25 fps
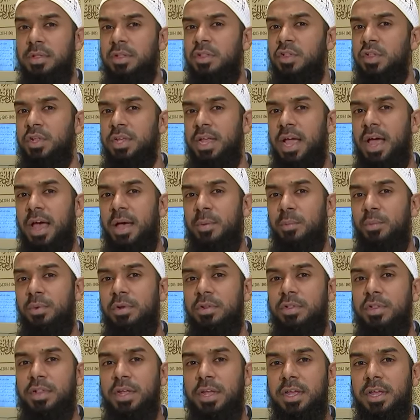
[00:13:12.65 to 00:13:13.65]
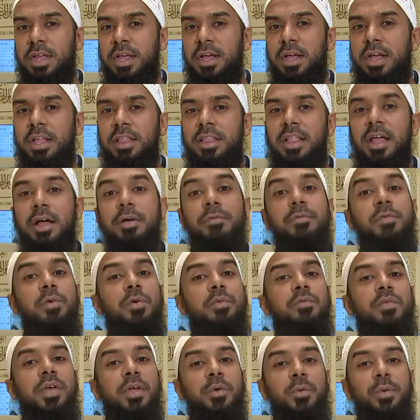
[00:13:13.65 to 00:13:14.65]
The Siyam will say, Ya Allah,
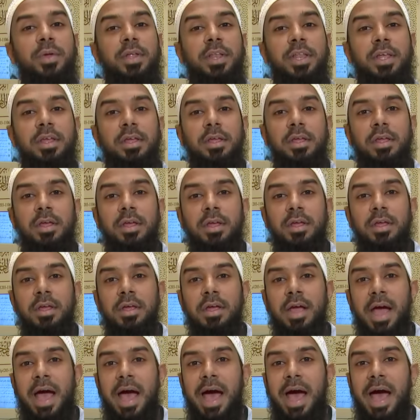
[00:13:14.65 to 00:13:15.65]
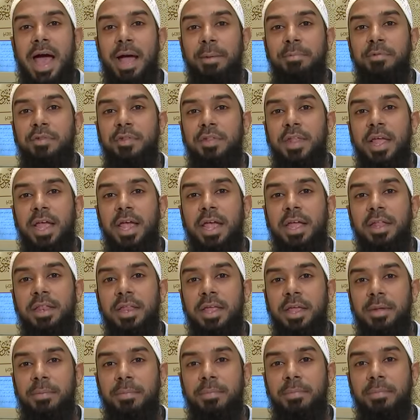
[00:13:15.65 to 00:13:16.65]
for verily I abstain
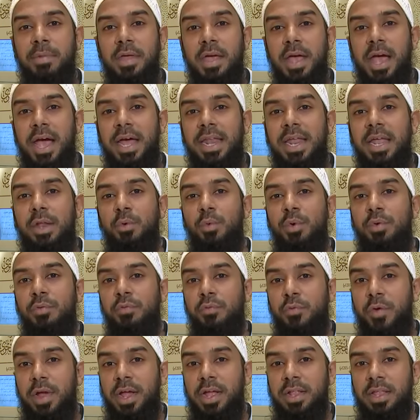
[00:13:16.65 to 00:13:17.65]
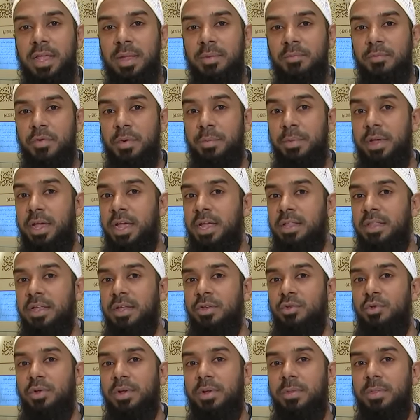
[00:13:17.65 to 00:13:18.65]
him and I refrain him from
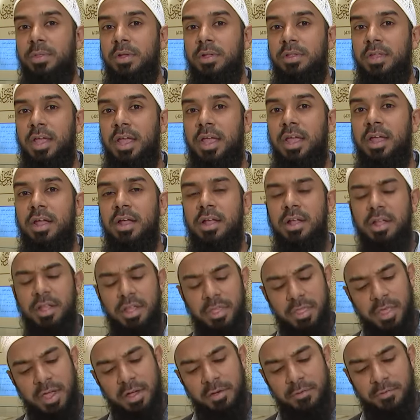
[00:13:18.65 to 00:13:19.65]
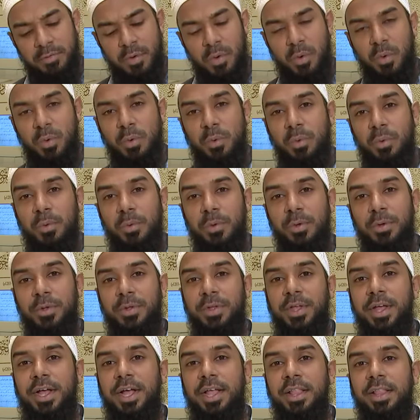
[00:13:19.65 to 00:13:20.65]
eating during the day. Therefore,
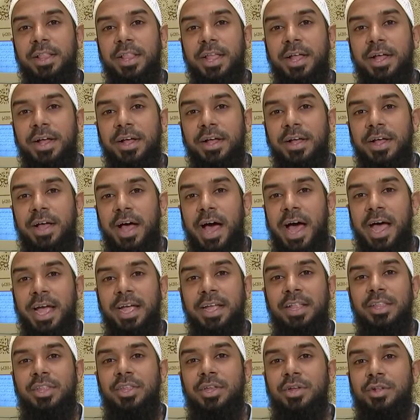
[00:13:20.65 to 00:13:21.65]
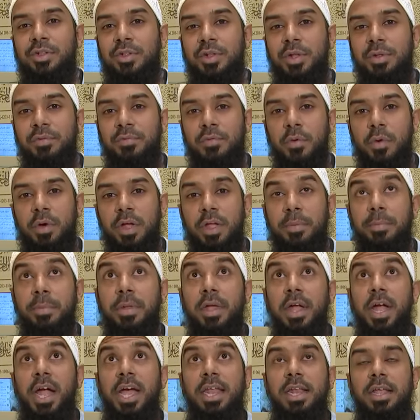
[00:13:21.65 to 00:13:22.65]
Ya Allah, I intercede for him,
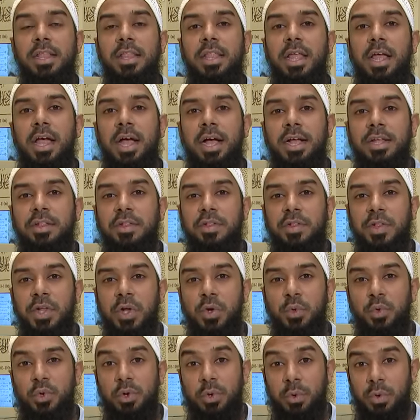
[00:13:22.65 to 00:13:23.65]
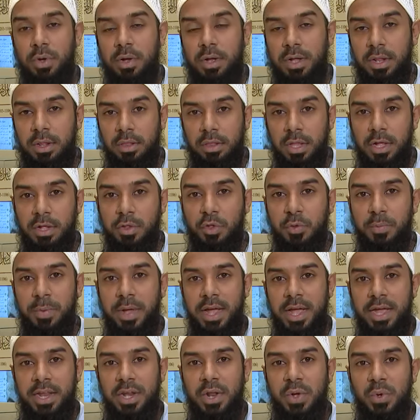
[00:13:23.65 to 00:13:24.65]
and Allah Azza wa Jalla, Allah
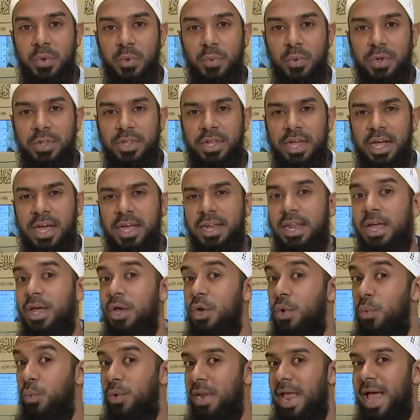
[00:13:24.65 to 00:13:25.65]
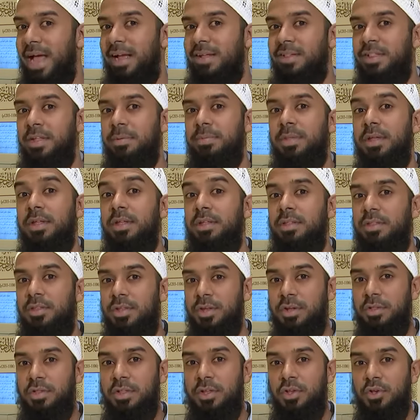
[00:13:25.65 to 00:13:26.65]
subhanahu wa ta'ala will accept that
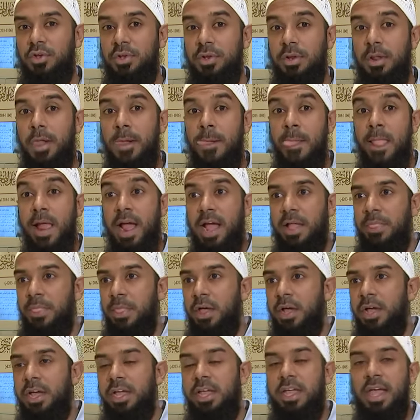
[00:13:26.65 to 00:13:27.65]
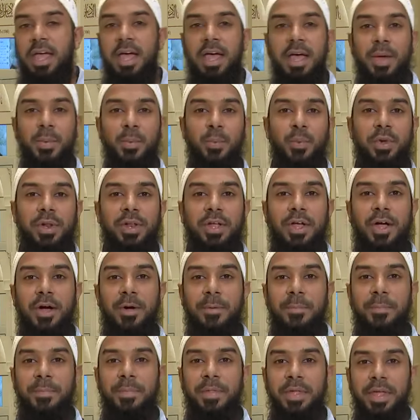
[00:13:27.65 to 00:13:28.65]
intercession. And the Qiyam will
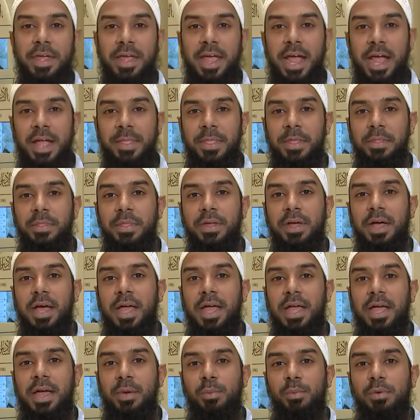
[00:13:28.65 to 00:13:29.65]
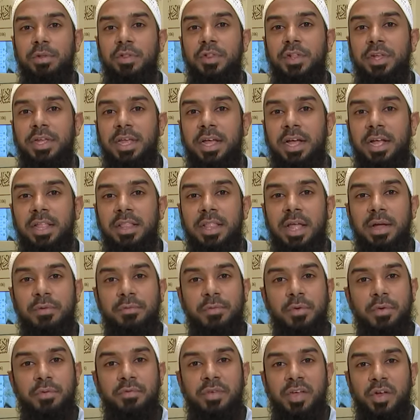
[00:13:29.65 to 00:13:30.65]
come, and then the Qiyam will say, Ya Allah,
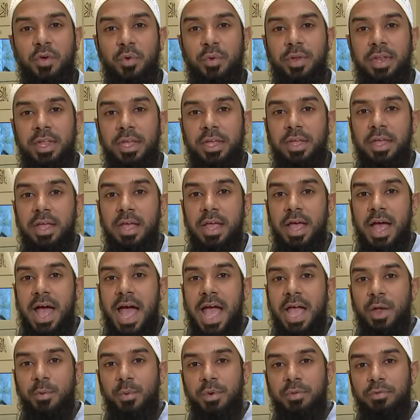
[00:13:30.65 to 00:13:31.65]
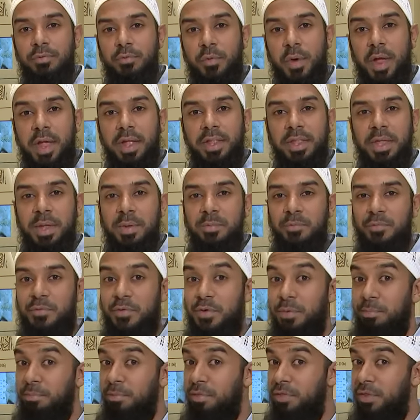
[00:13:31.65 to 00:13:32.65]
for verily I refrain him
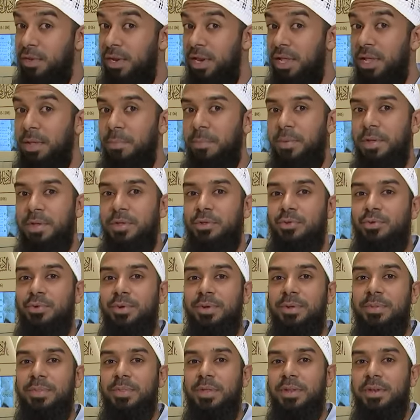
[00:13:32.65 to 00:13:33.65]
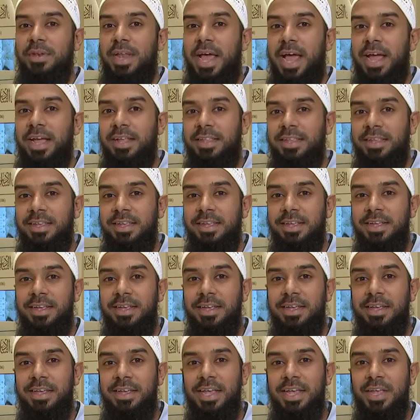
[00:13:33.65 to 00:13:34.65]
from sleeping during the night
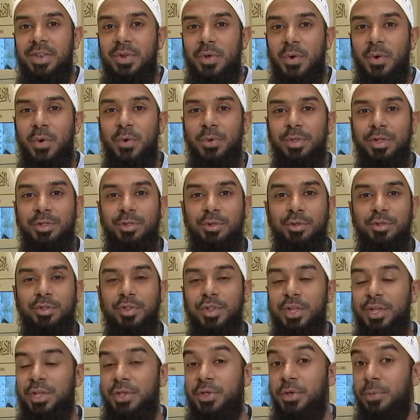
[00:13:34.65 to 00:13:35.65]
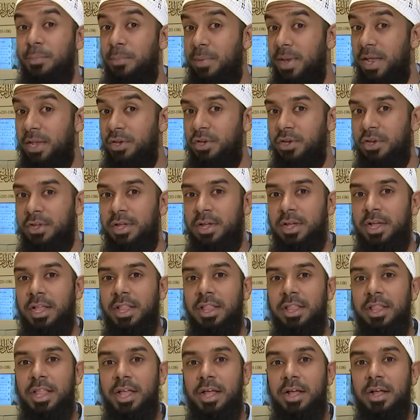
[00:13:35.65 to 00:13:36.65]
in order to seek your pleasure, Ya
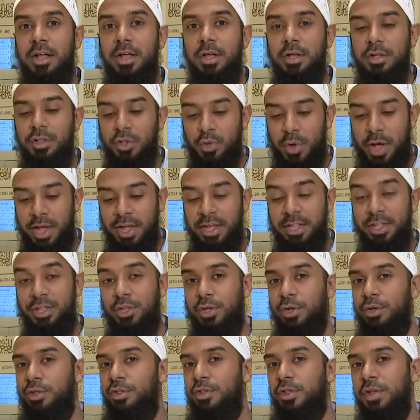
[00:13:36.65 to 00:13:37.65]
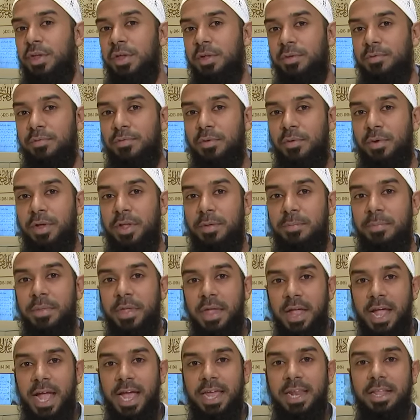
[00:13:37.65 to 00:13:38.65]
Allah. So I intercede for him,
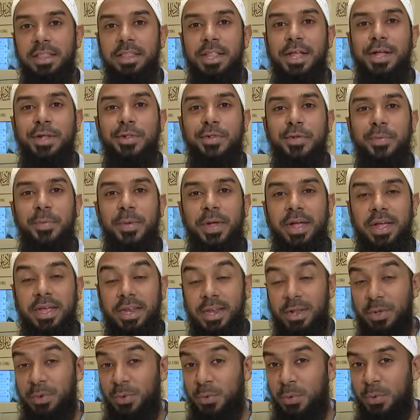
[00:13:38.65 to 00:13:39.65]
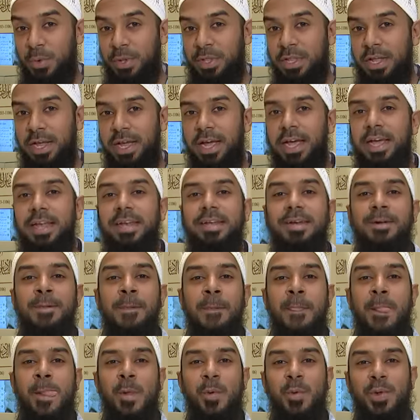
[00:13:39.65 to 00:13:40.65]
and Allah subhanahu wa ta'ala
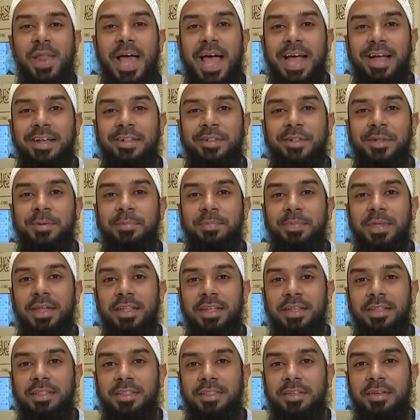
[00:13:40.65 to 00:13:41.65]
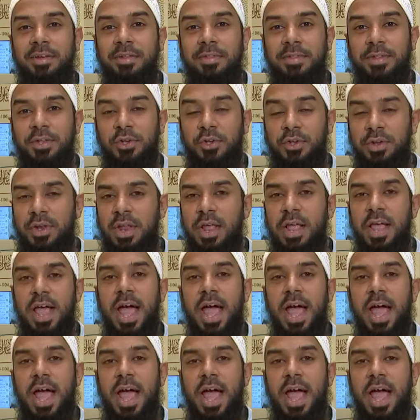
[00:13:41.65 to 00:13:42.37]
will accept that intercession.